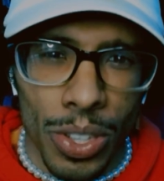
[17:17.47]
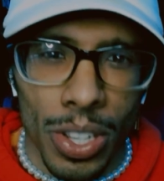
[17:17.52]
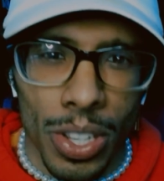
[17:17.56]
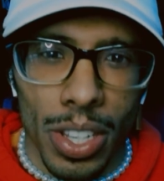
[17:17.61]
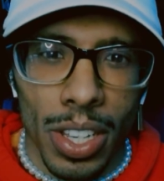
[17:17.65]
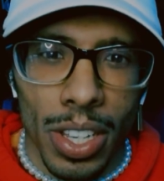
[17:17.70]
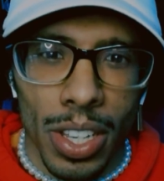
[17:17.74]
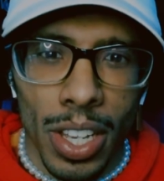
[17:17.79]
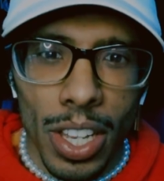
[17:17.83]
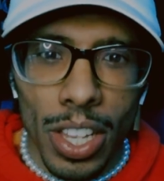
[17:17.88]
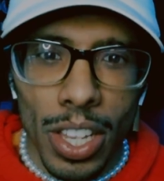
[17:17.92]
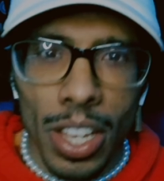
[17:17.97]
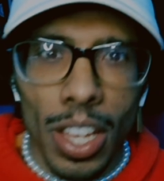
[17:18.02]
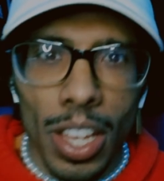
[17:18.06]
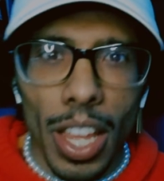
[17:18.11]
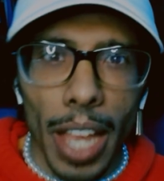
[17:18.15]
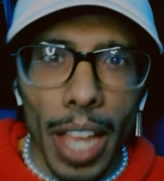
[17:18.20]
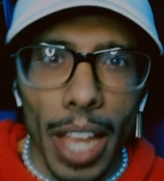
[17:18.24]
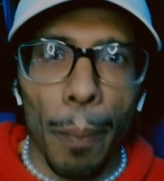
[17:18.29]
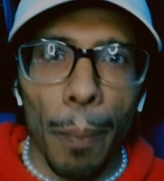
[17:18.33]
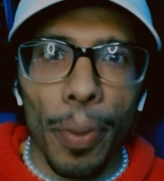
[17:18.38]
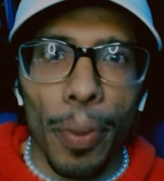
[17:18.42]
That,
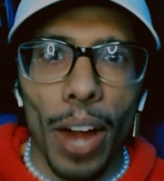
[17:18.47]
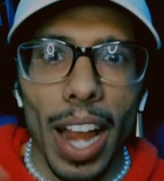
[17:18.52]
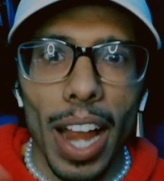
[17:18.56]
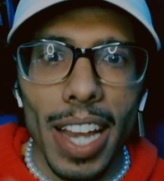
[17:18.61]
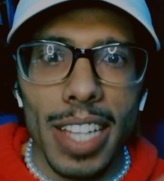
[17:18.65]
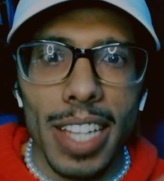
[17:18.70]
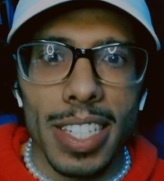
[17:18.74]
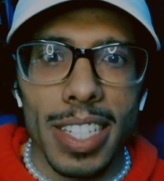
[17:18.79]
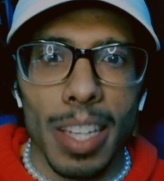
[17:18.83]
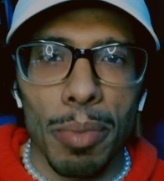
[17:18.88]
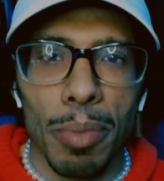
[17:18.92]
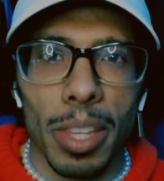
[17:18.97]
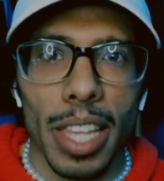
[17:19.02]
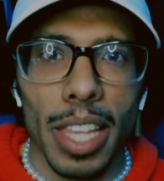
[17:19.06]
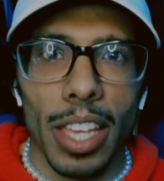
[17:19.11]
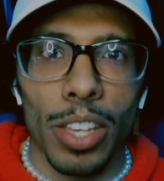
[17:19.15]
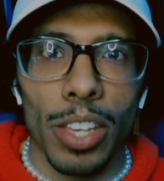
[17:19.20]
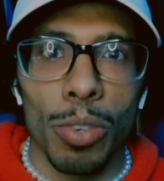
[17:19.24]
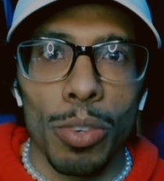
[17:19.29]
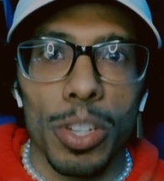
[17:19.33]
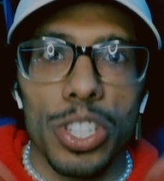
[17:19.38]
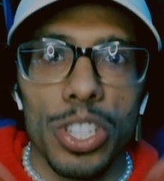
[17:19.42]
like pride is something
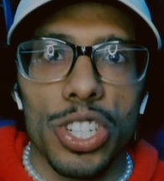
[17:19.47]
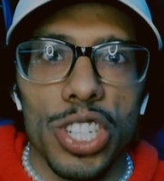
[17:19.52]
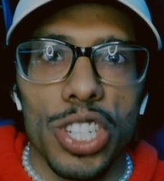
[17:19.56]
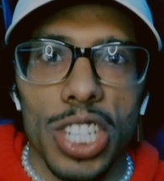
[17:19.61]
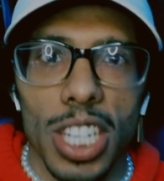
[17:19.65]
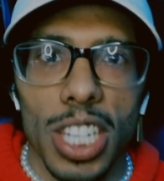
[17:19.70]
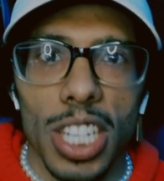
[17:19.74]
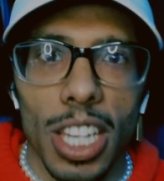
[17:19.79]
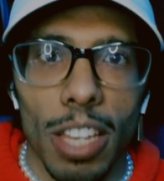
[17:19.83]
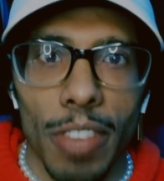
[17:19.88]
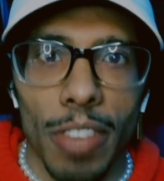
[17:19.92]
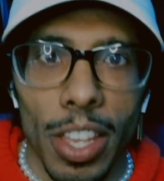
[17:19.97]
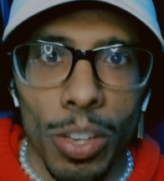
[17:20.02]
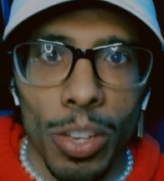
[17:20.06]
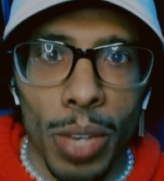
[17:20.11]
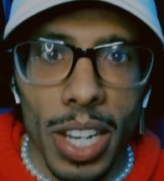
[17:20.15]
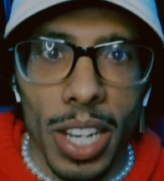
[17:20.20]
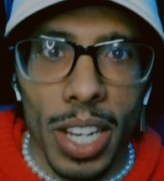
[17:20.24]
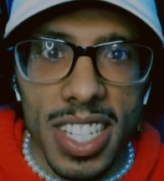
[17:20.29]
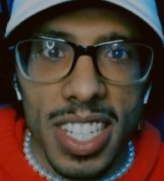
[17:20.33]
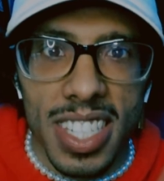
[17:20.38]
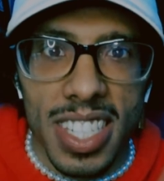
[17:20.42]
that you achieve, that you
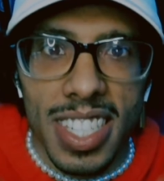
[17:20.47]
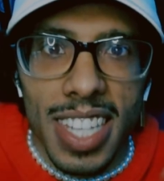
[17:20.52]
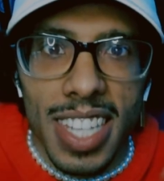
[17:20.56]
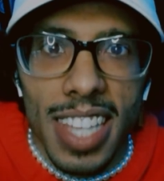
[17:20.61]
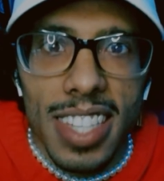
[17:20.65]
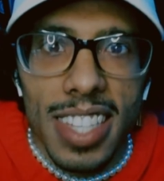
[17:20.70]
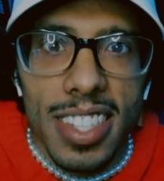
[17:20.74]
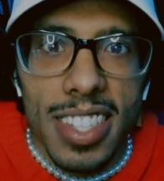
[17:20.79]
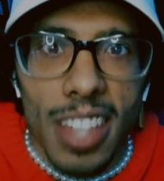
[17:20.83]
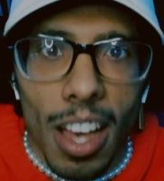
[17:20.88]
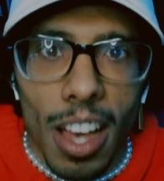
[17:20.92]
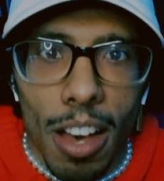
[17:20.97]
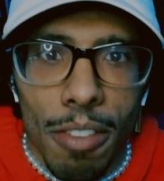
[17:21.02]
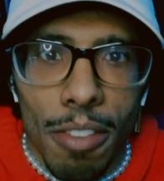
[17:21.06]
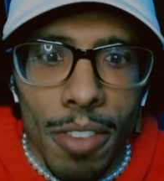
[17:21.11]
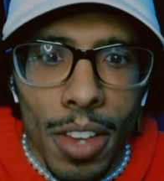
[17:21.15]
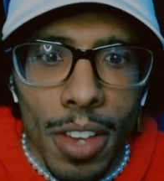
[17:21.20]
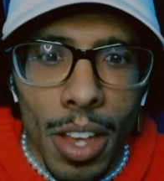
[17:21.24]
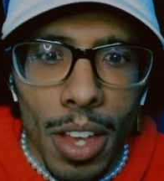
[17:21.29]
get a sense of,